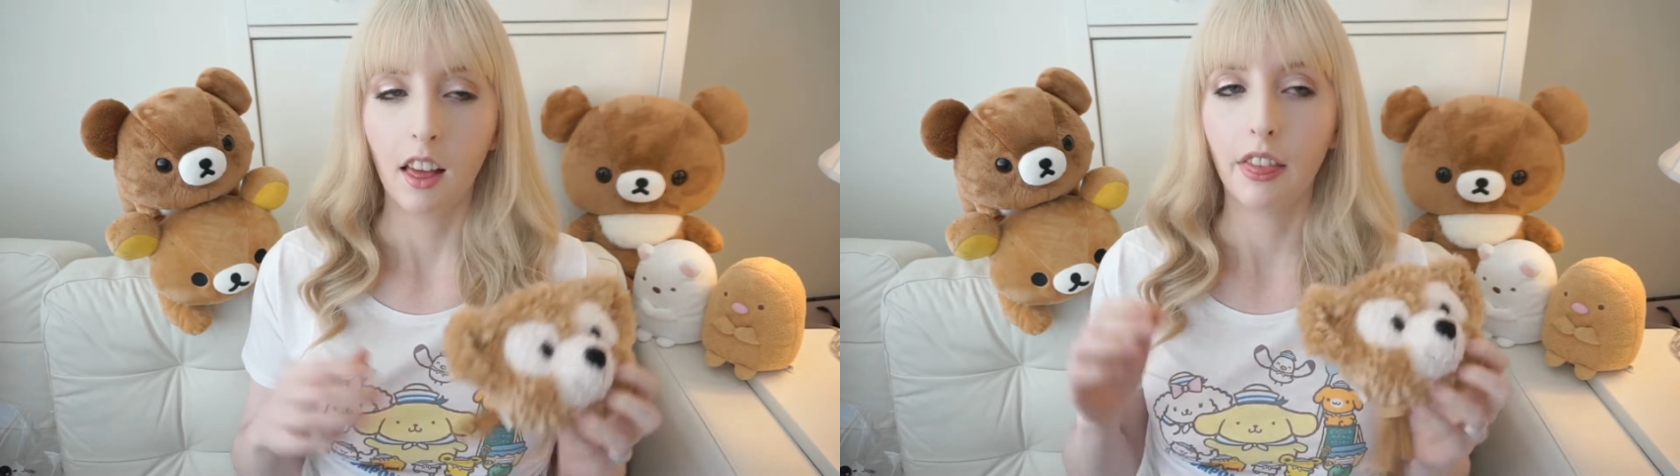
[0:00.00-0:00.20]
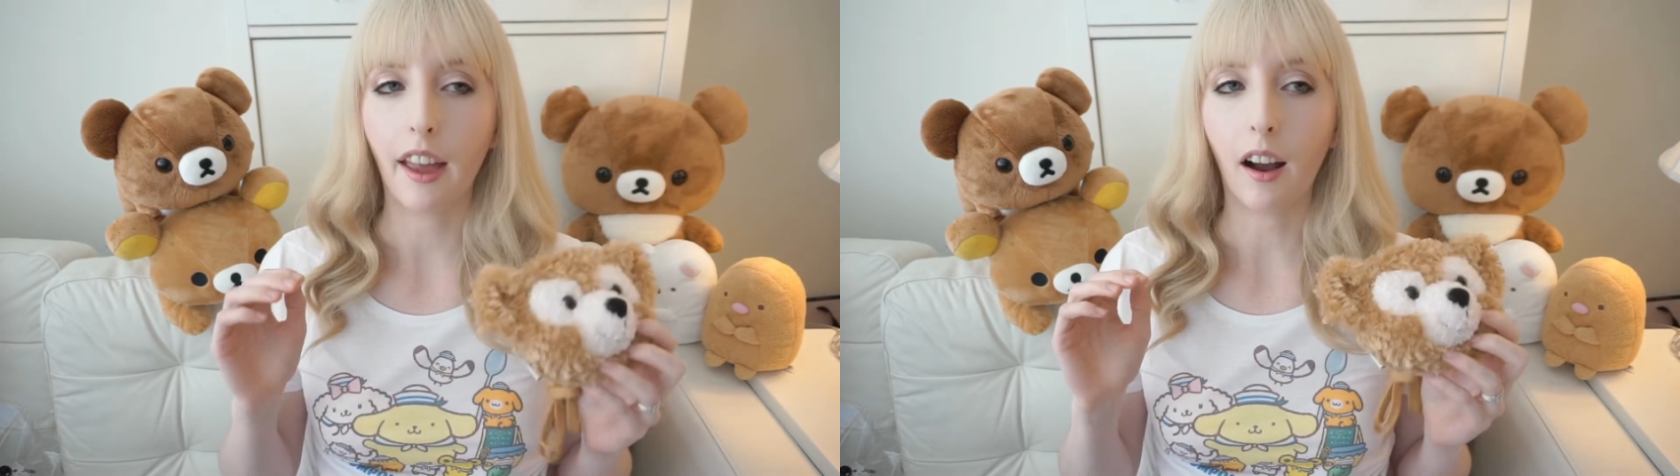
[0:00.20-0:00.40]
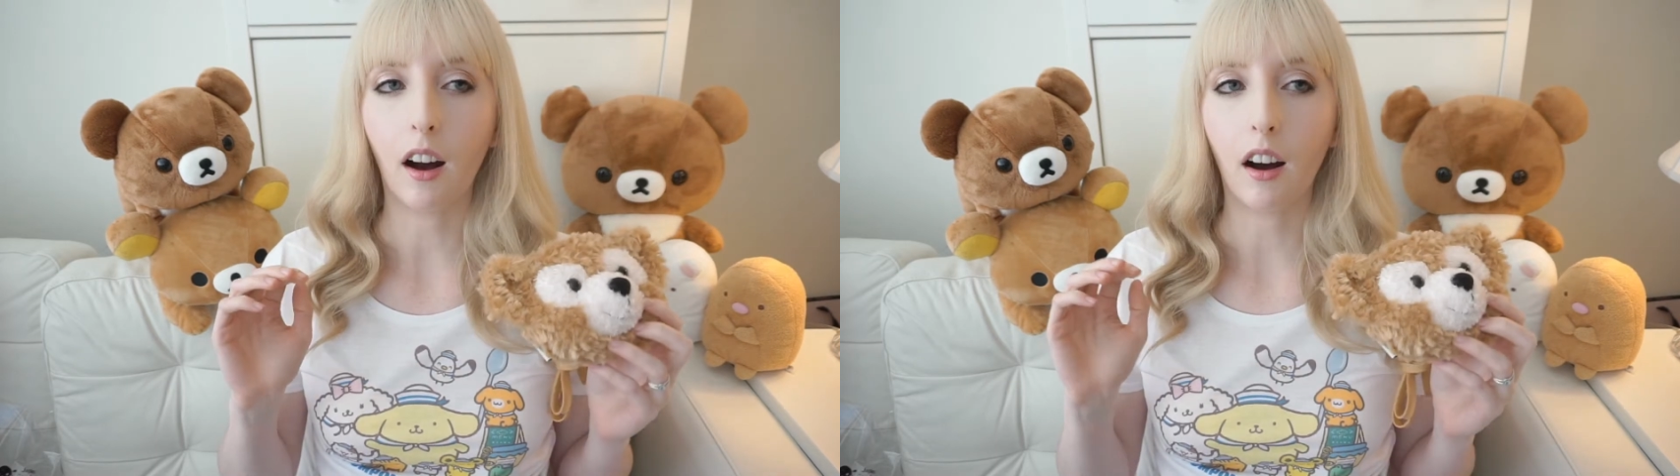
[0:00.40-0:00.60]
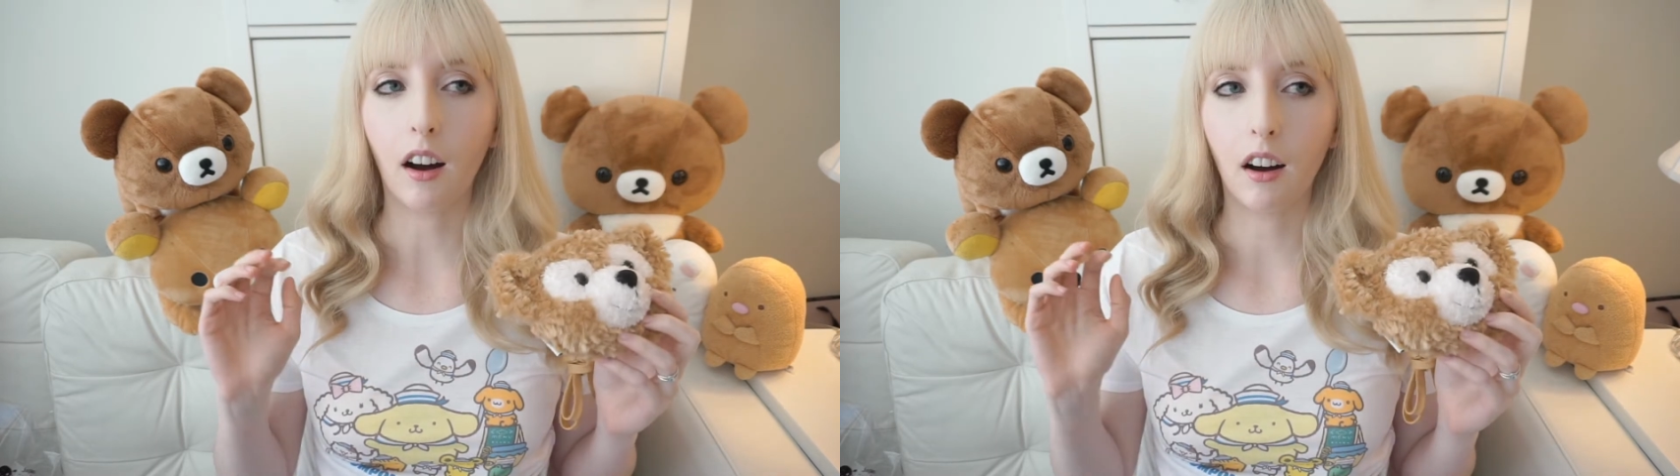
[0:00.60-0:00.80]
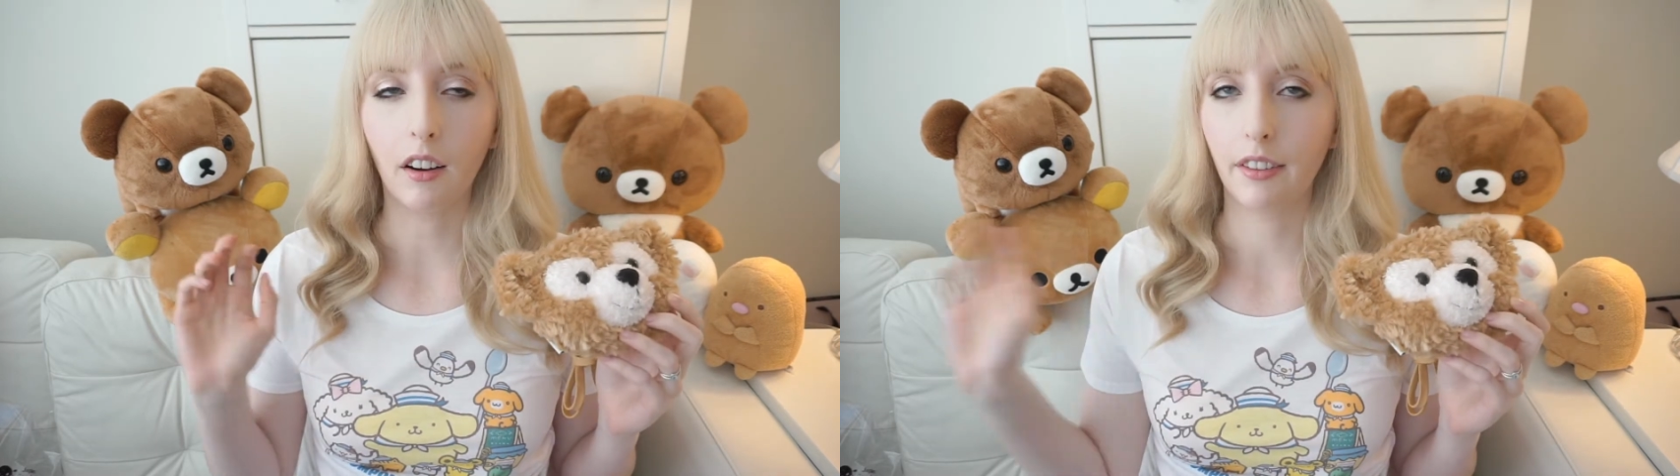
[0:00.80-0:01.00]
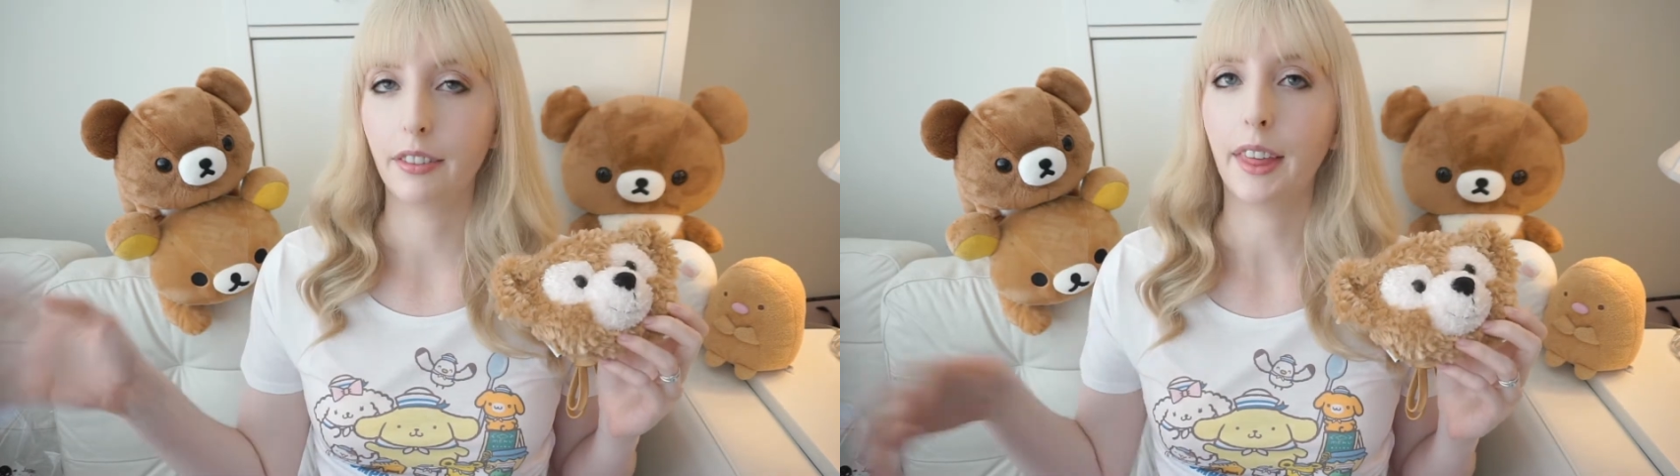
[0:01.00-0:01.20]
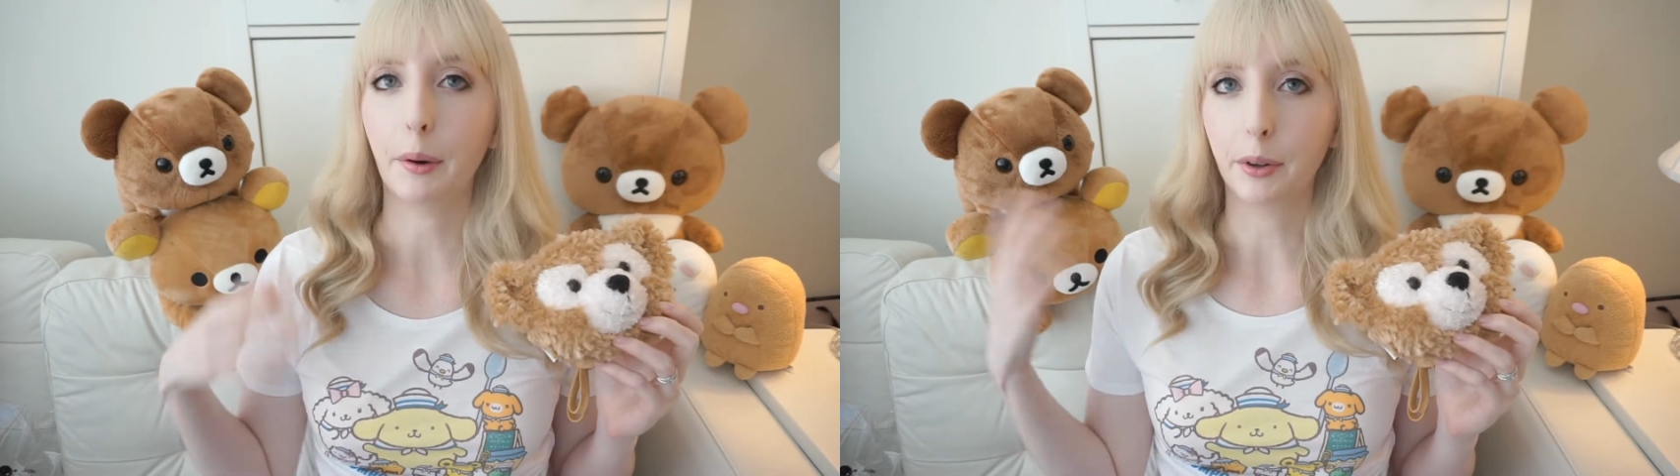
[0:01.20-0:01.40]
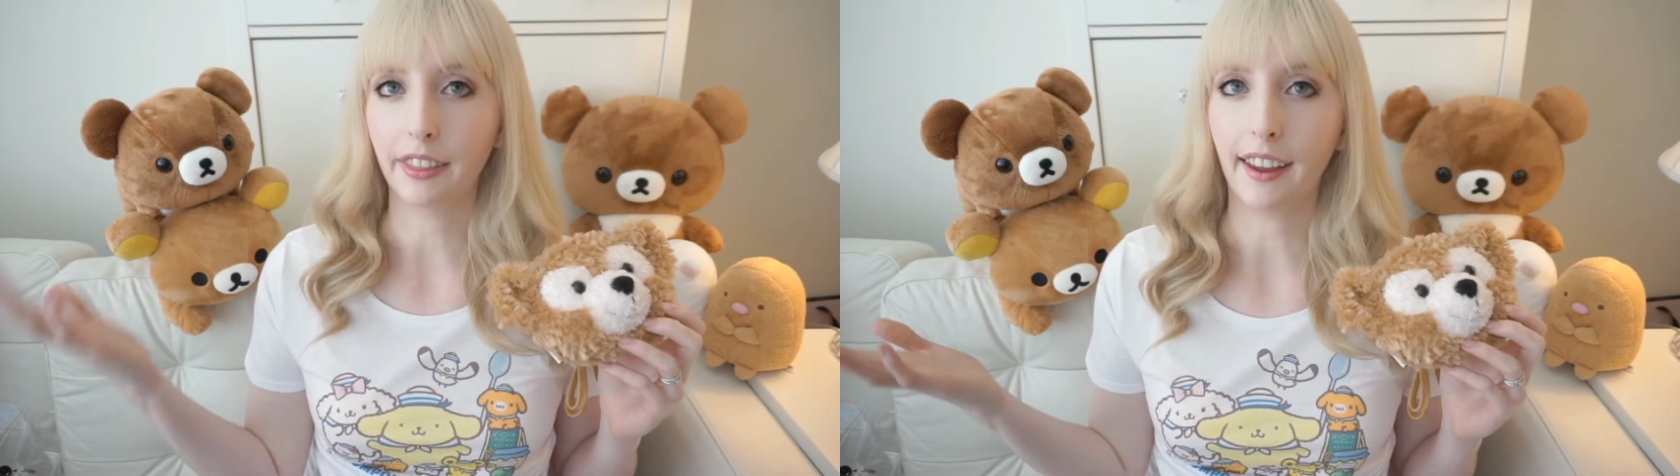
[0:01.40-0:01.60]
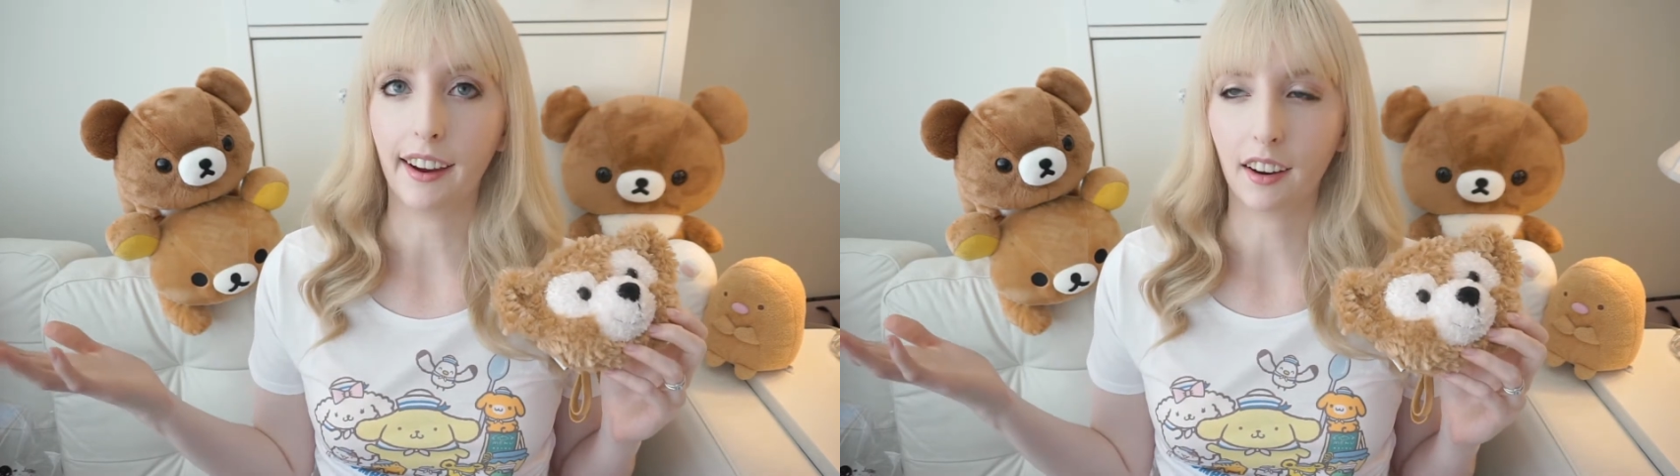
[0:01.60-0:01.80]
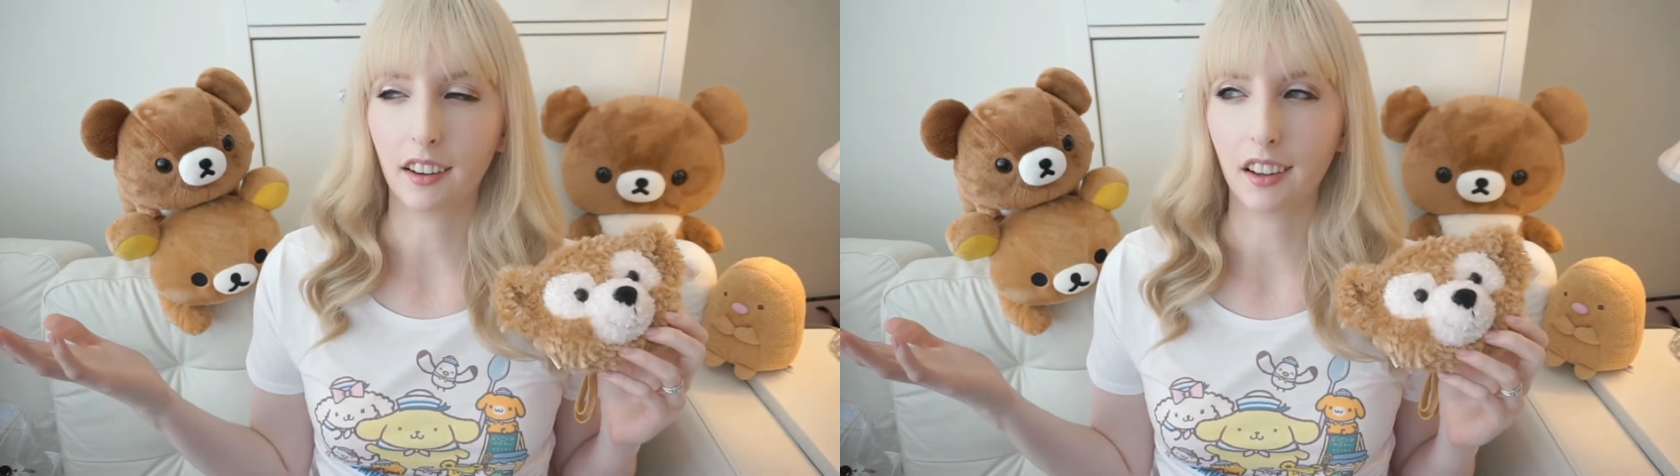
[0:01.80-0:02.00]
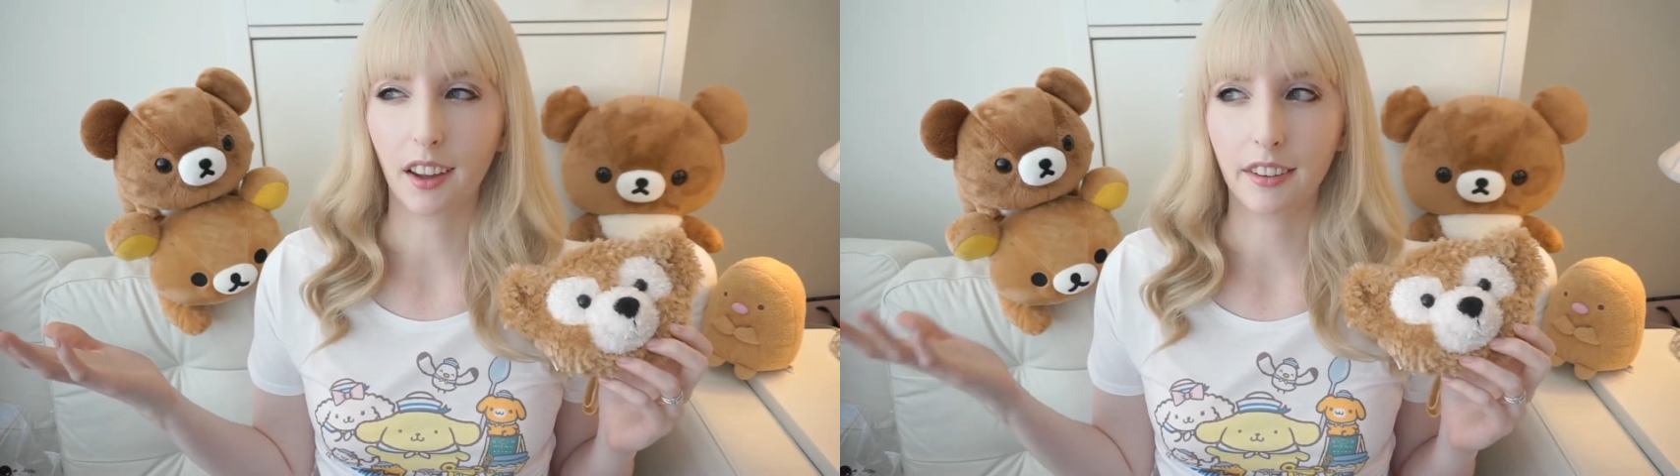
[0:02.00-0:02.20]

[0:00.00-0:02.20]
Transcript: that were there.